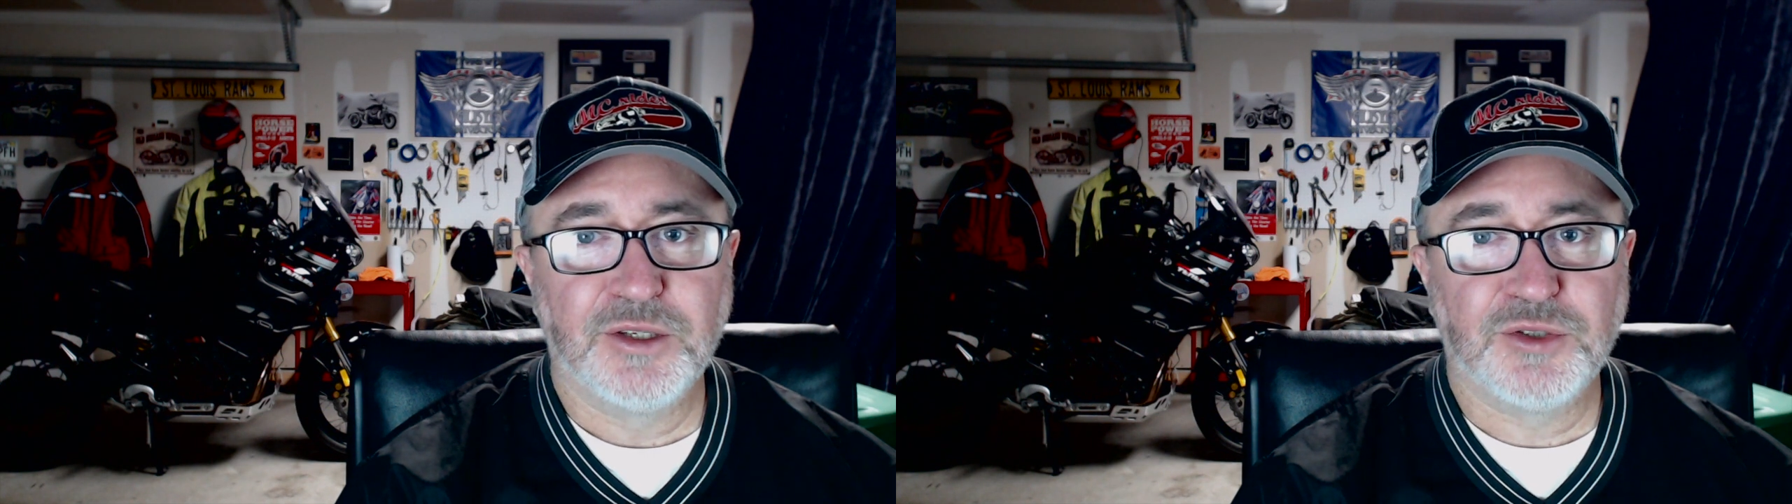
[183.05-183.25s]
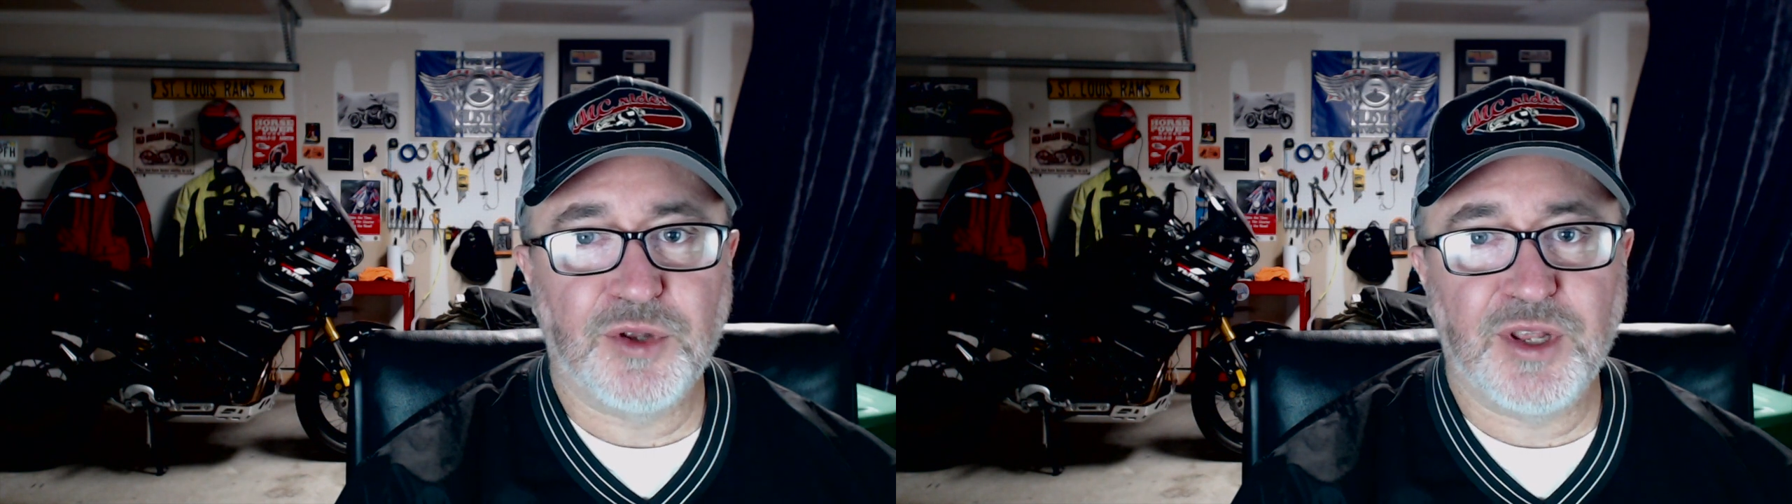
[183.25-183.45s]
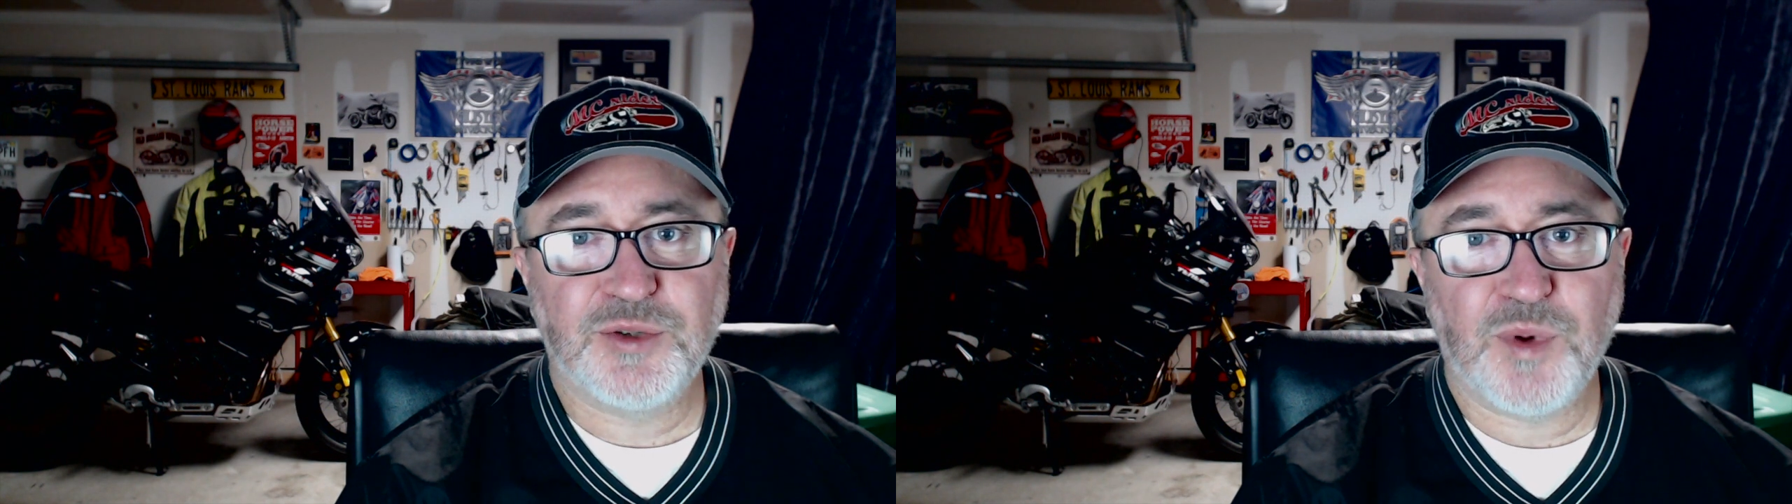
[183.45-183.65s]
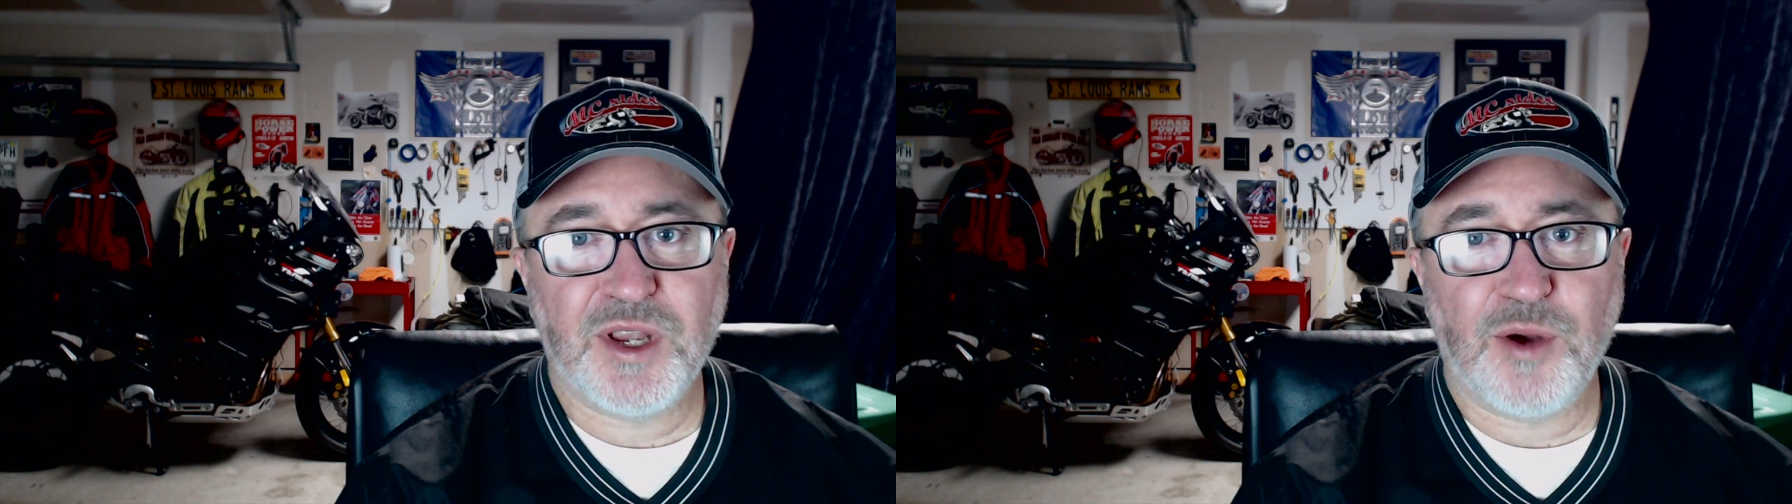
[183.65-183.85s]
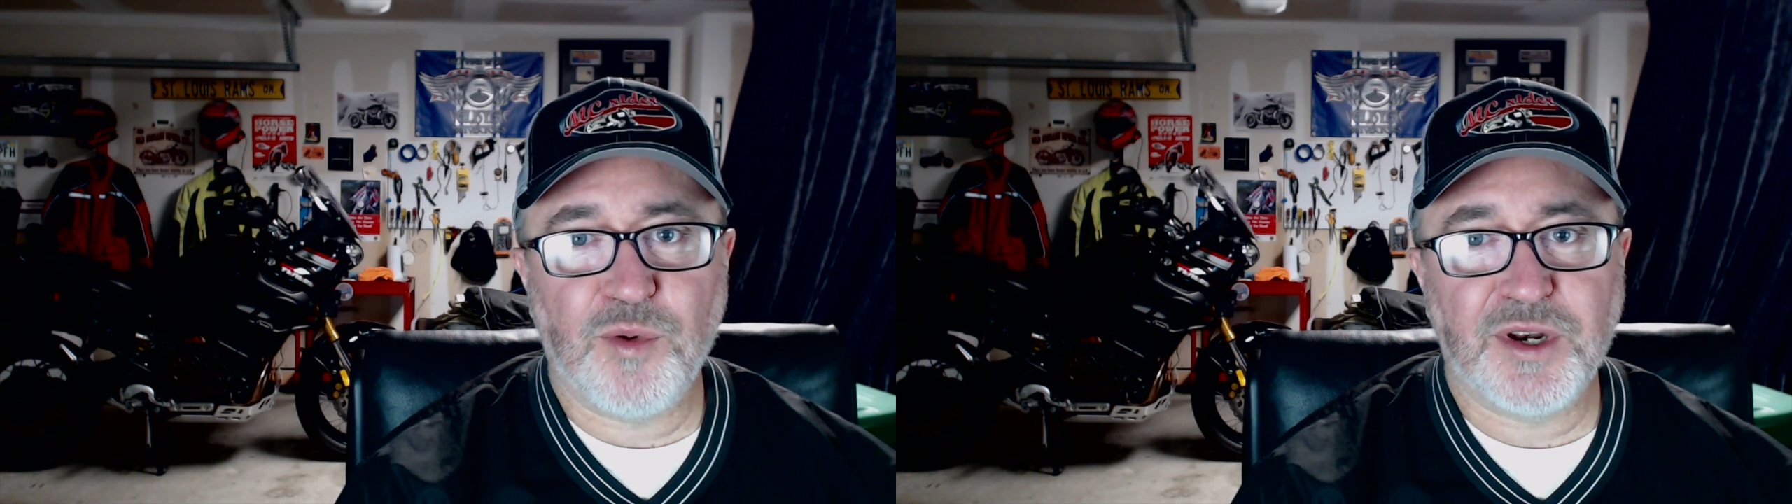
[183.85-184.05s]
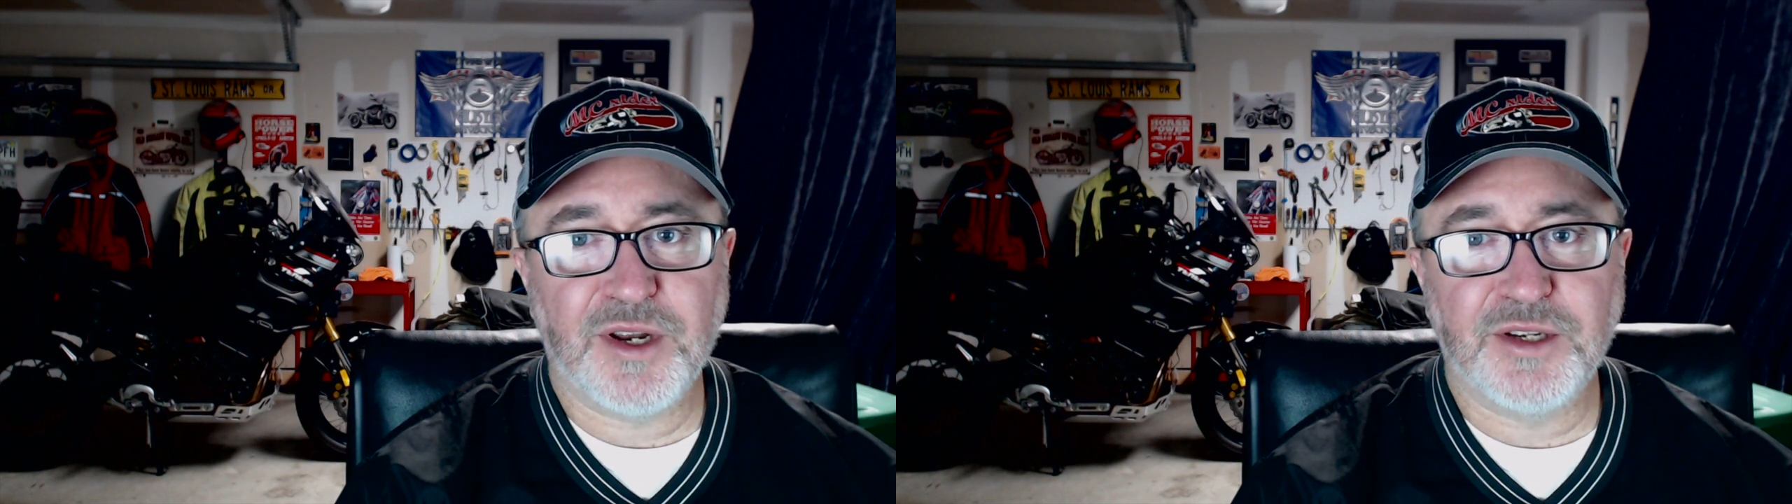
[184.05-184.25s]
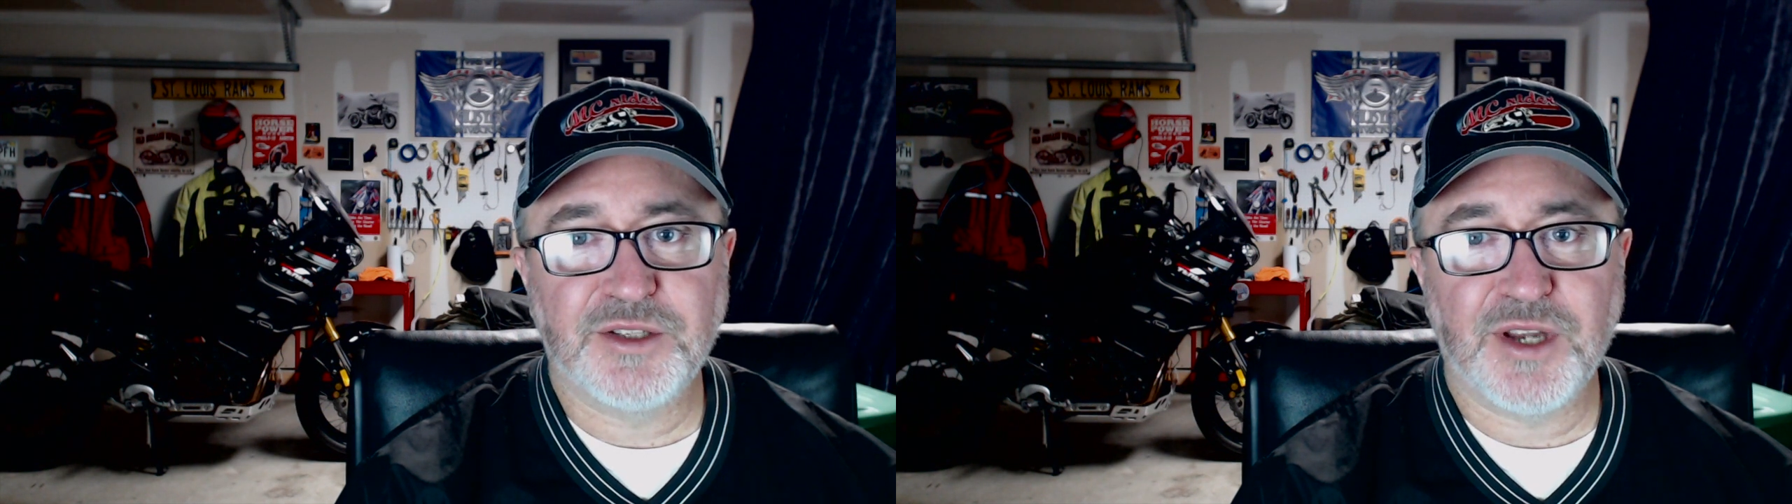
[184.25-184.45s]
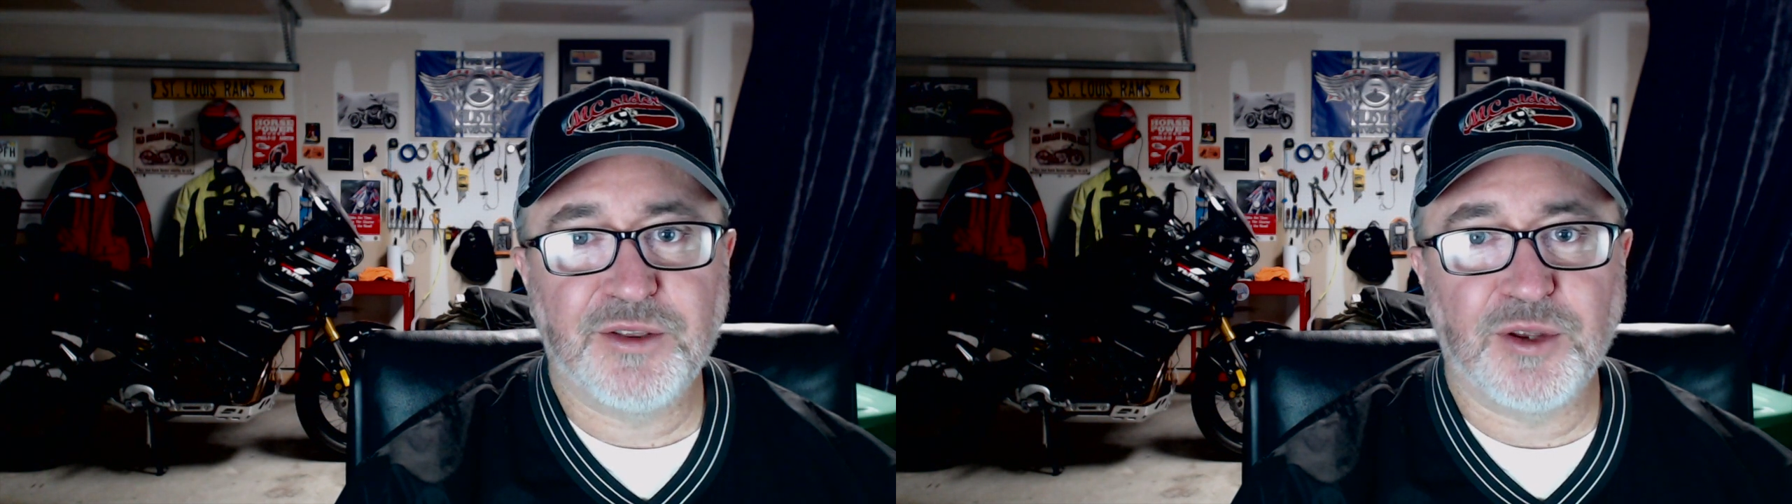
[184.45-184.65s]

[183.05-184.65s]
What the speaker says: So this week I wanted to set